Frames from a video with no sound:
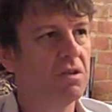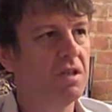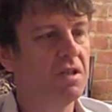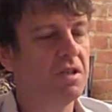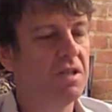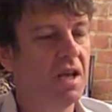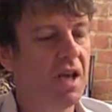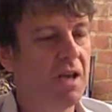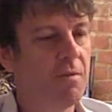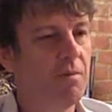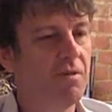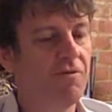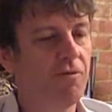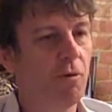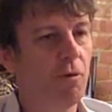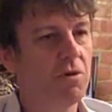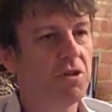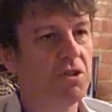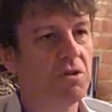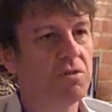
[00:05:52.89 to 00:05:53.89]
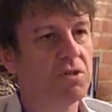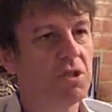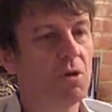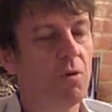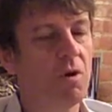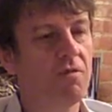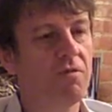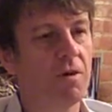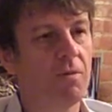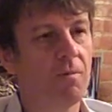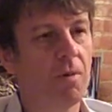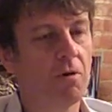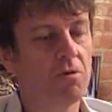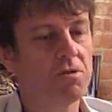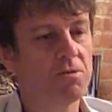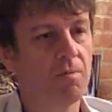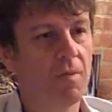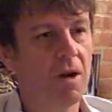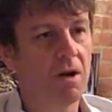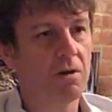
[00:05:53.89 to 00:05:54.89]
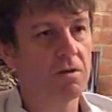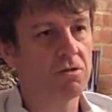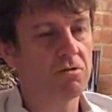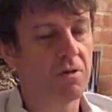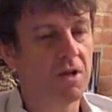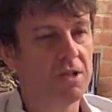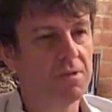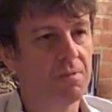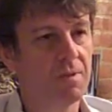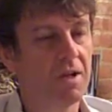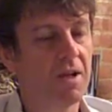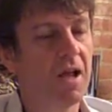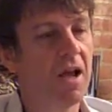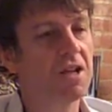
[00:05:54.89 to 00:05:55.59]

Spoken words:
the day before she was going in for her bone marrow transplant,